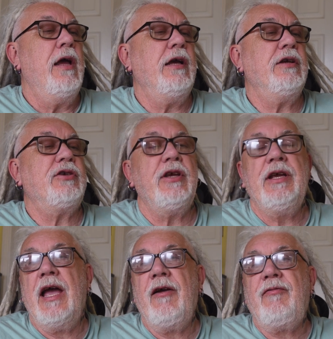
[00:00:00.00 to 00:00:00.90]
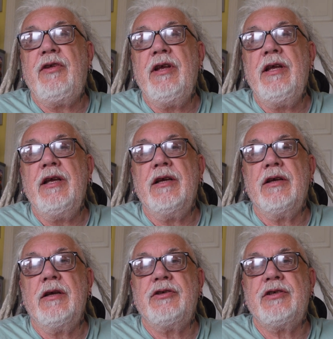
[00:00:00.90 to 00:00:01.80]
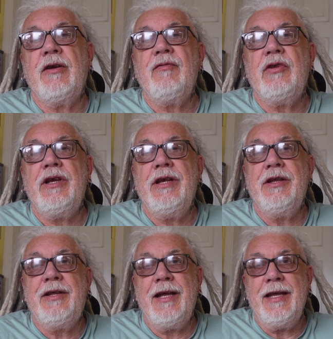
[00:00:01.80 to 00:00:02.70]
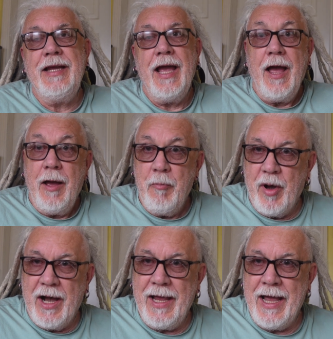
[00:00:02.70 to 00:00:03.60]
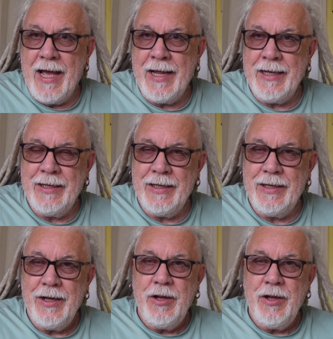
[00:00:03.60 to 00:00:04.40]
it's the FT70D by hand.